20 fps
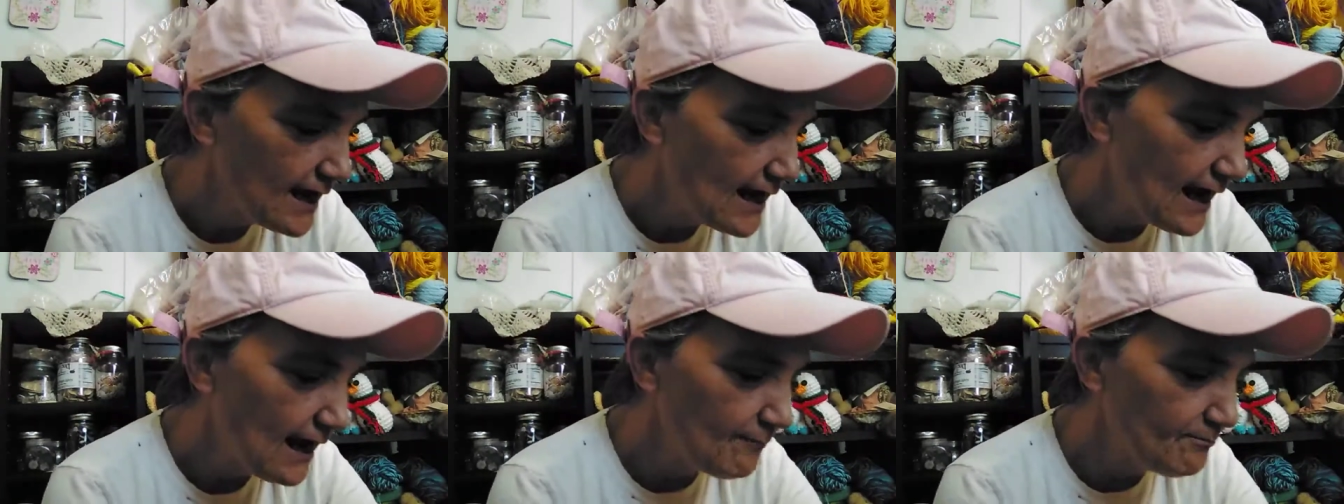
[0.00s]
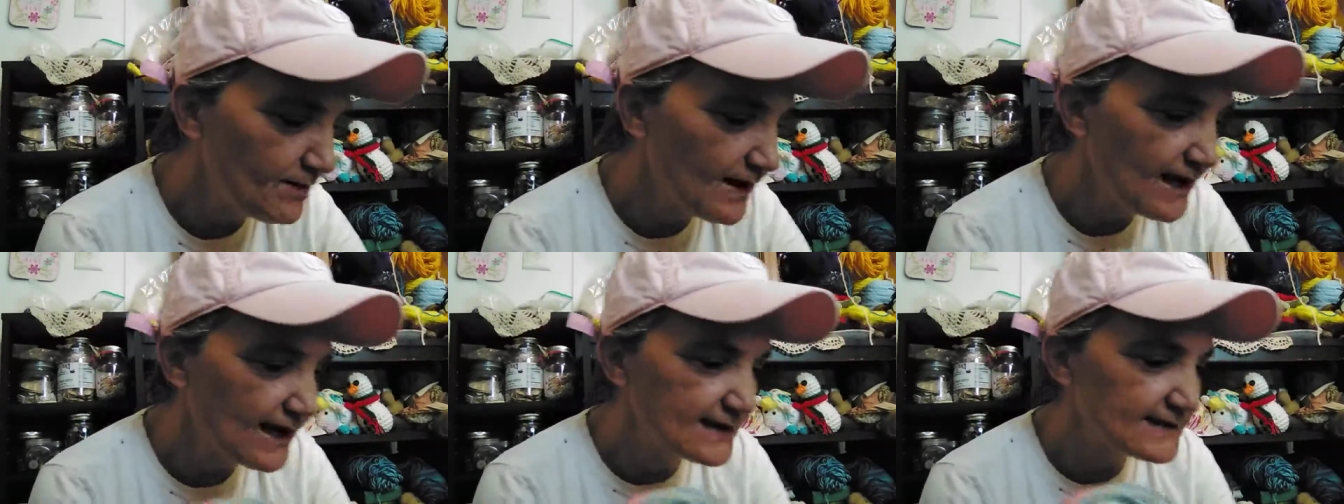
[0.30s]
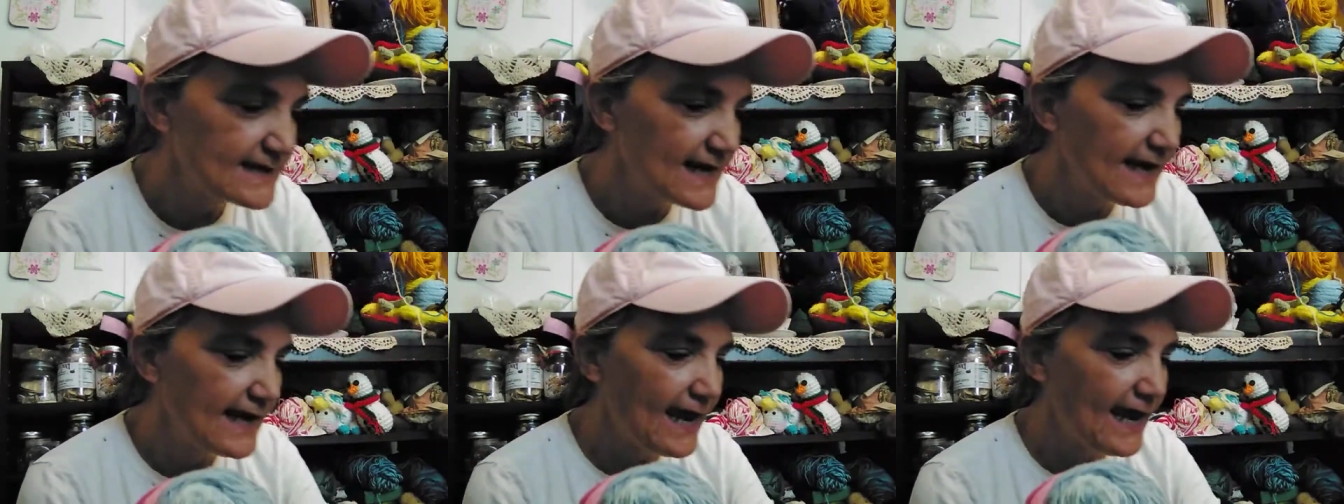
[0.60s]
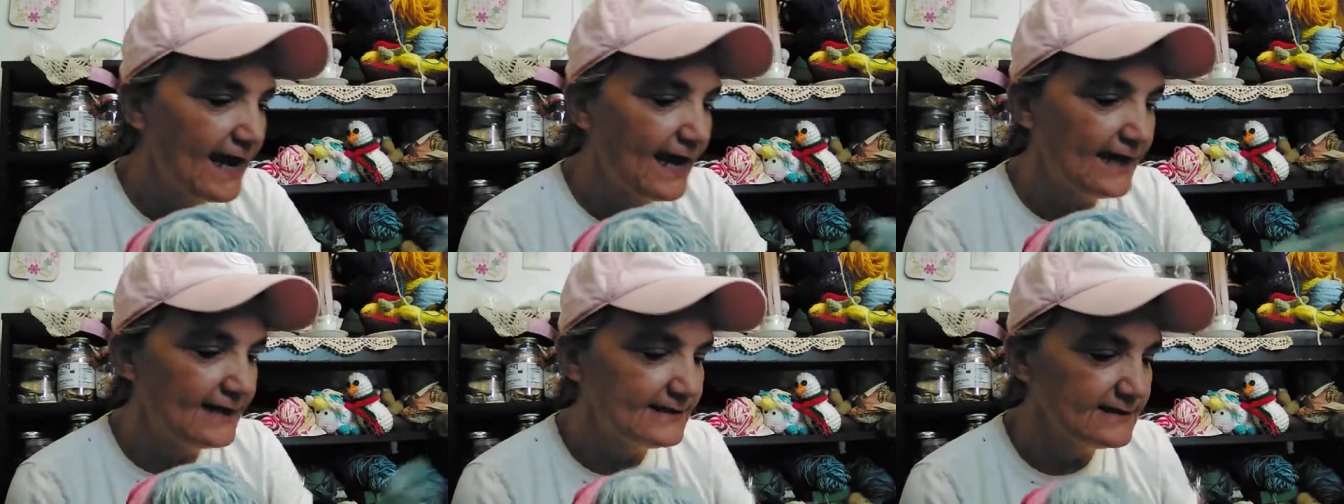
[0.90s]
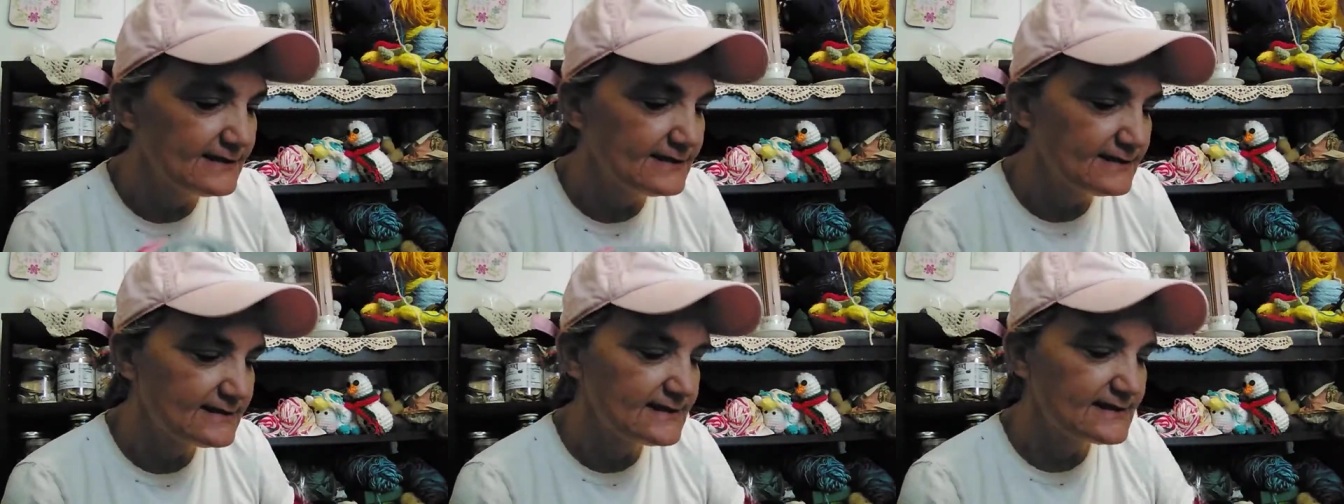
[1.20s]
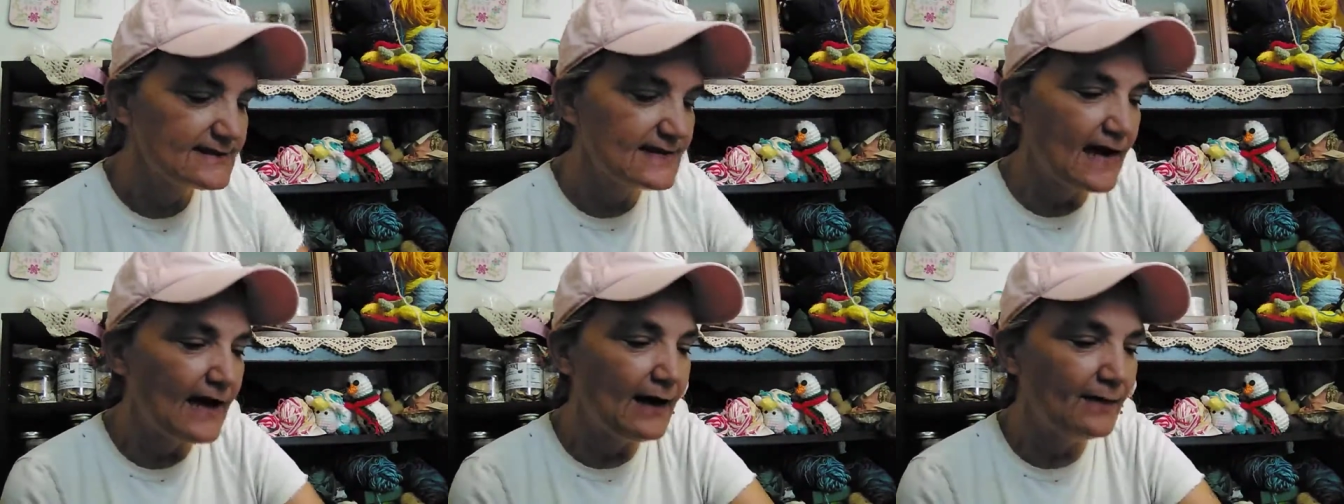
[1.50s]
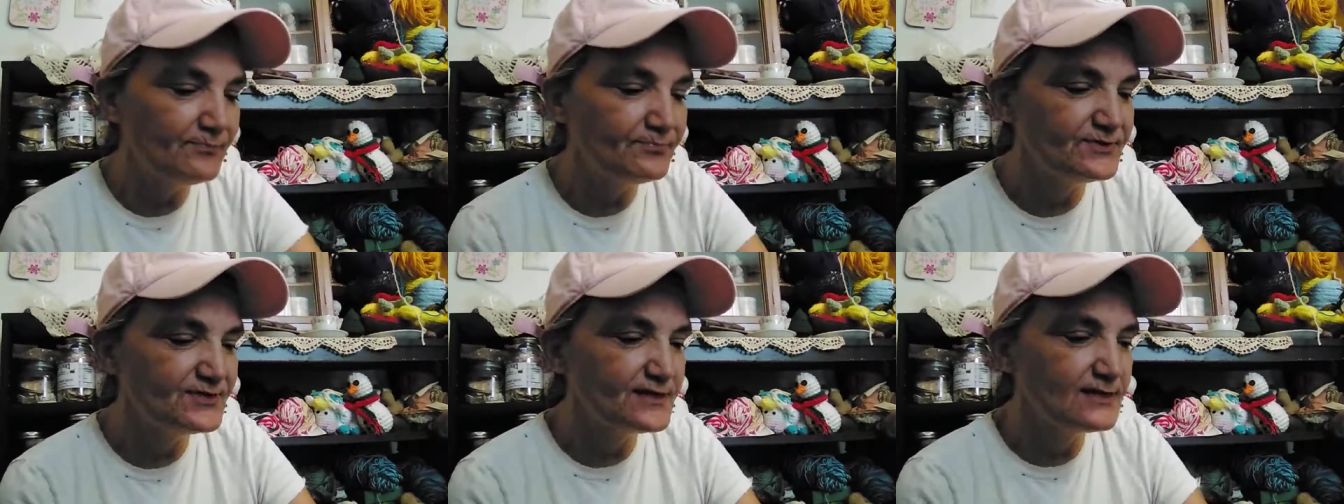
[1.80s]
And because I had
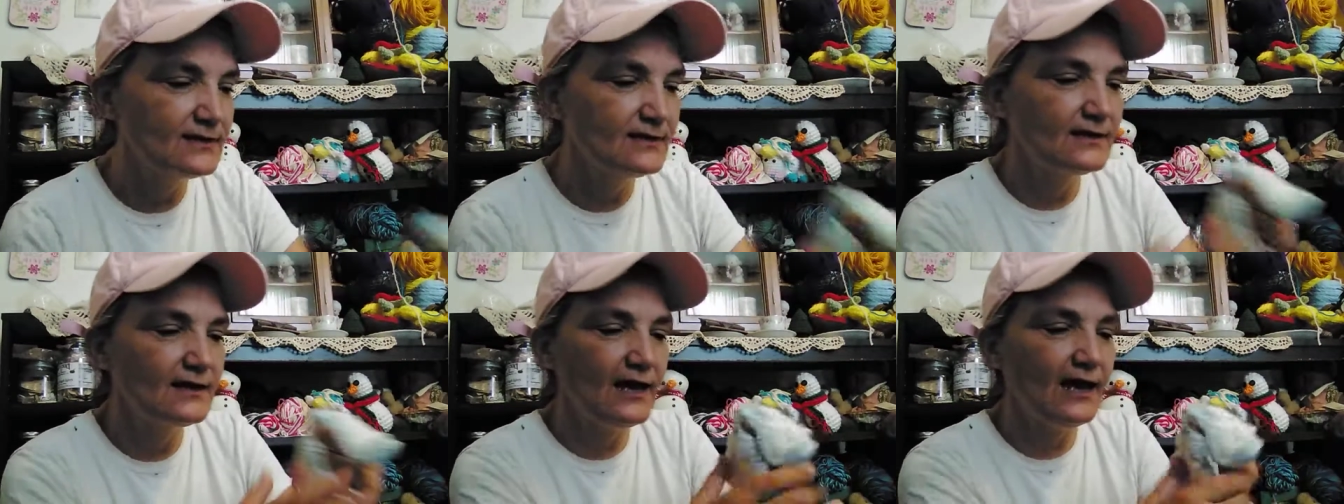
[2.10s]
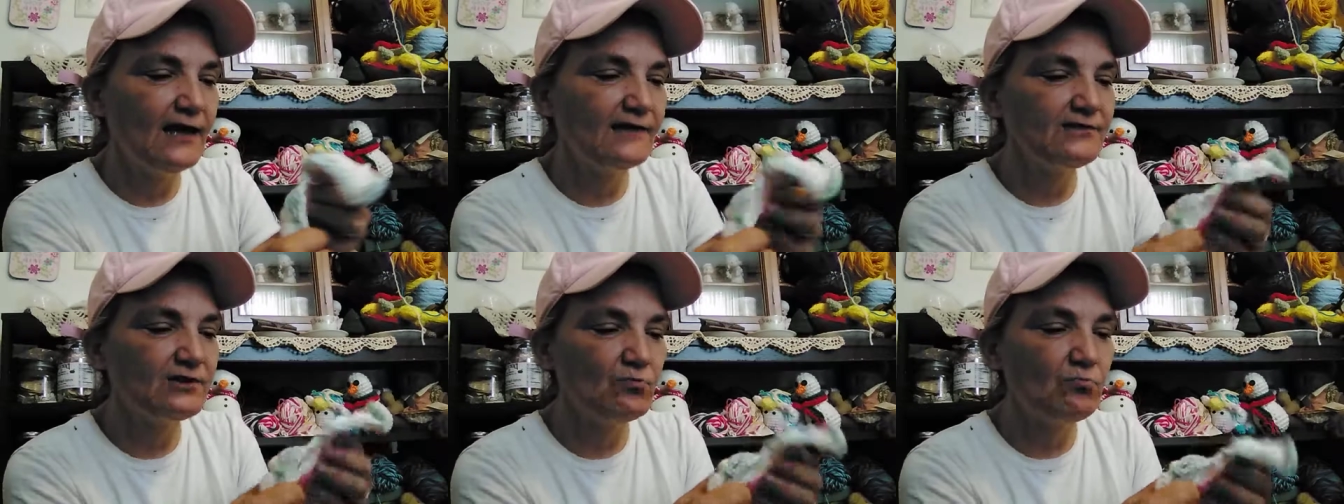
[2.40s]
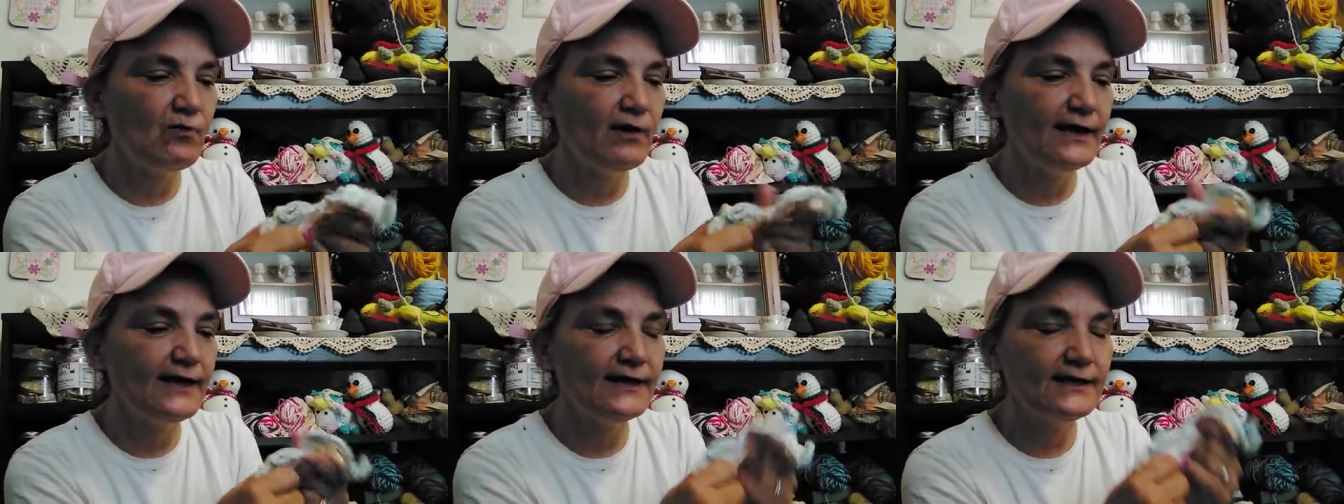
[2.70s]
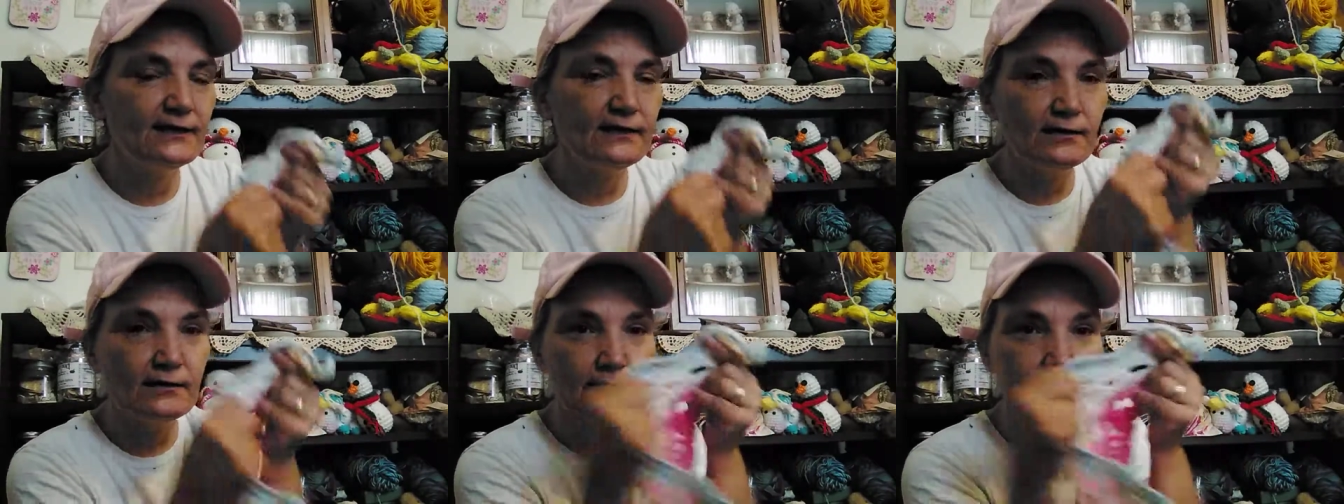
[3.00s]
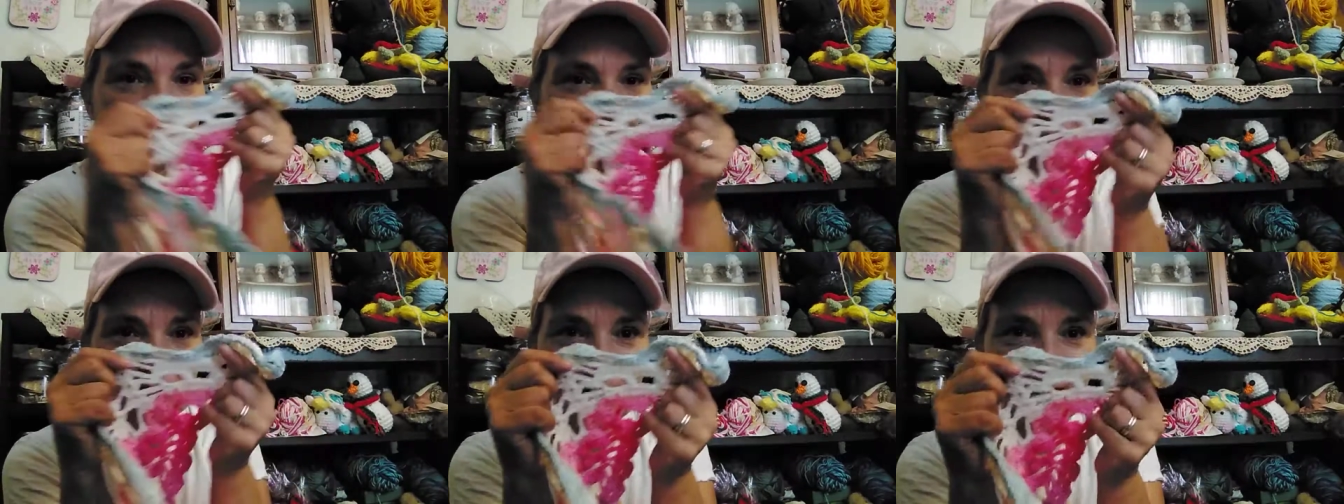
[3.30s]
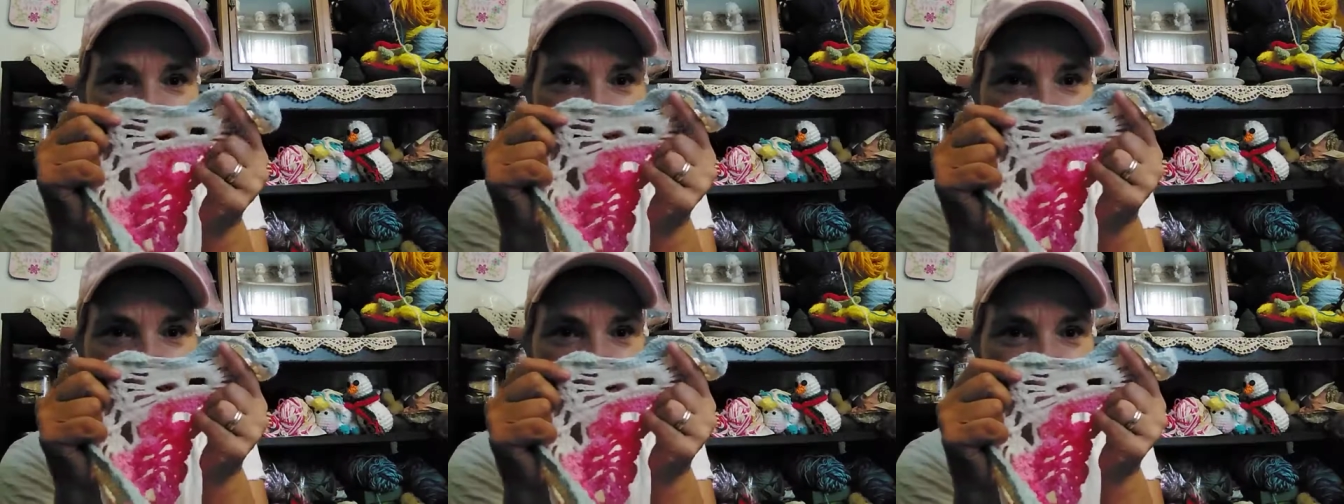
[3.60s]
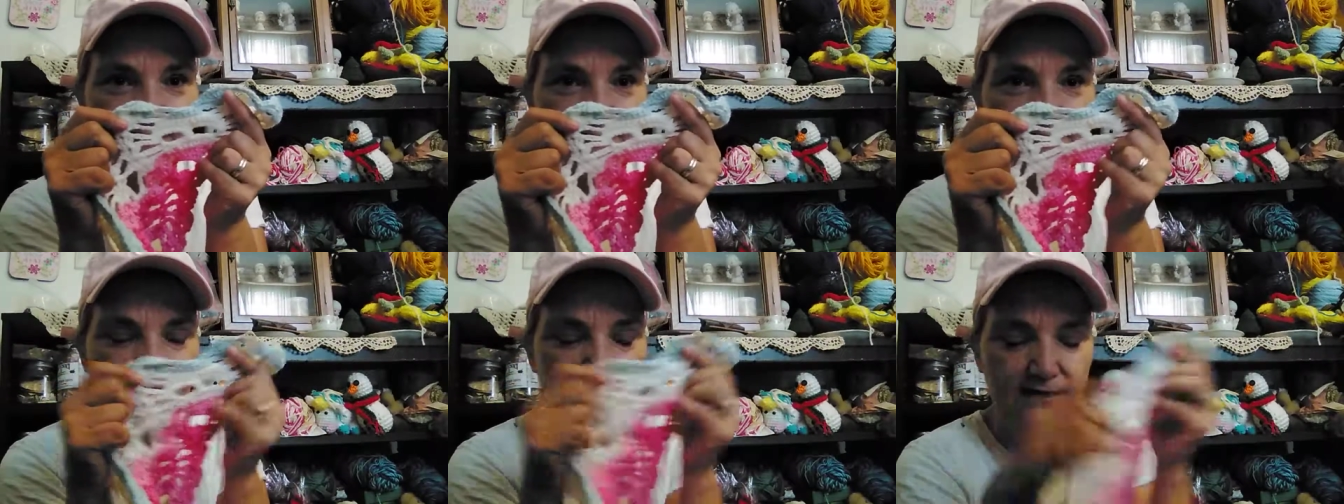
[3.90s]
stopped at the white on
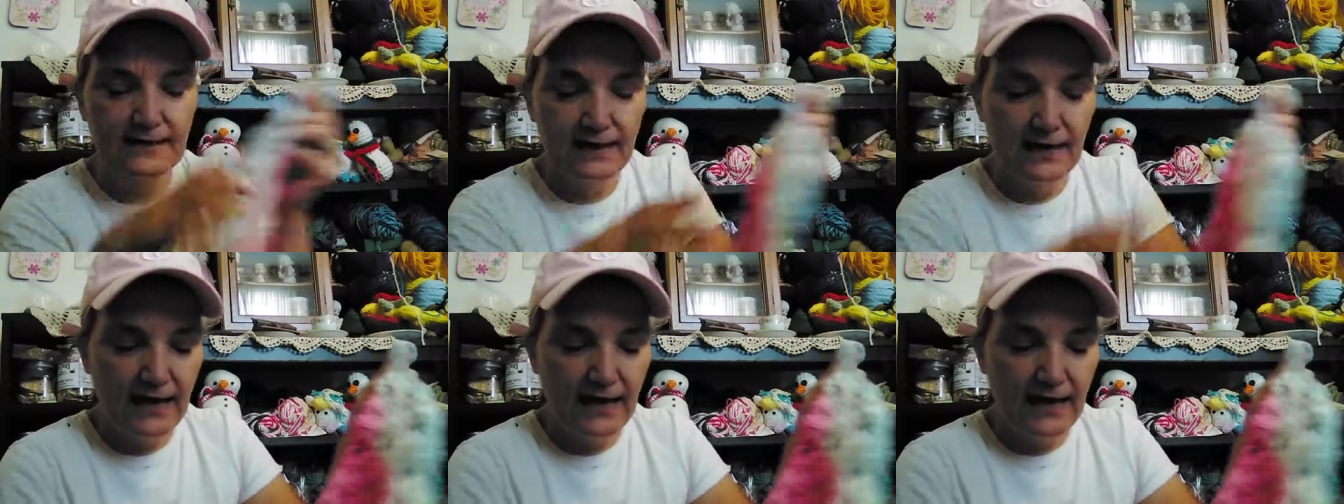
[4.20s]
this,